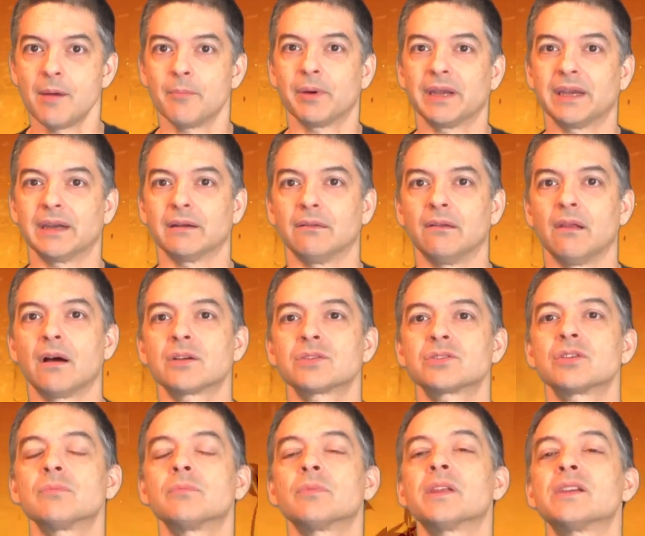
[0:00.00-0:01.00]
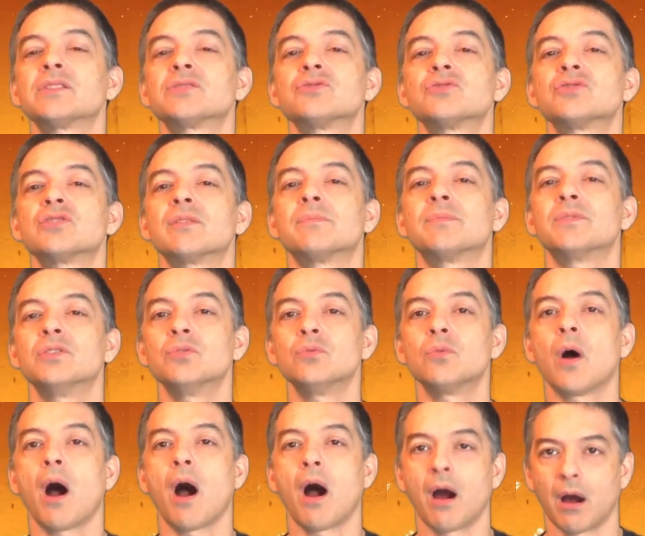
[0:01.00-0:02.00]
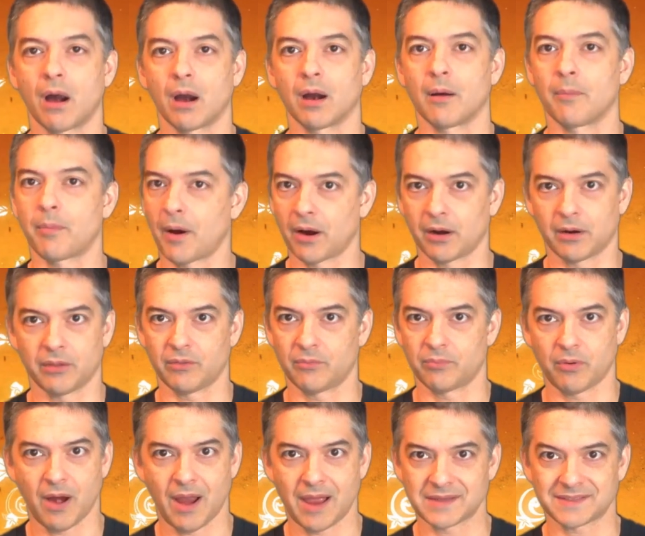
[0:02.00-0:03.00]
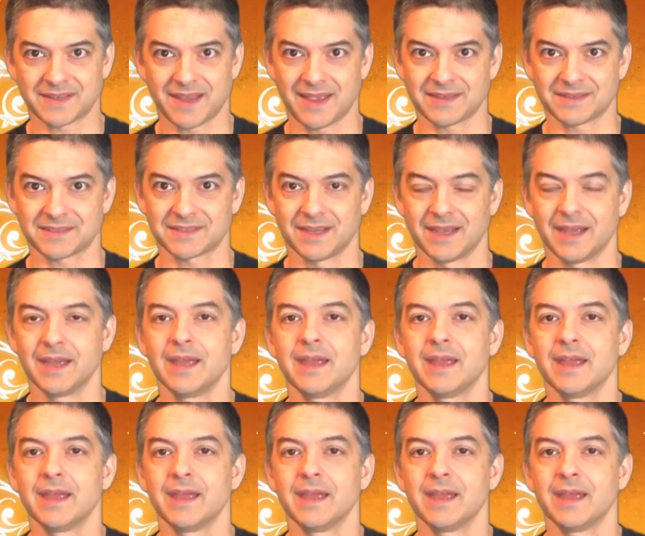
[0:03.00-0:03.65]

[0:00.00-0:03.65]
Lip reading: But in a long-term relationship, you are a part of the process.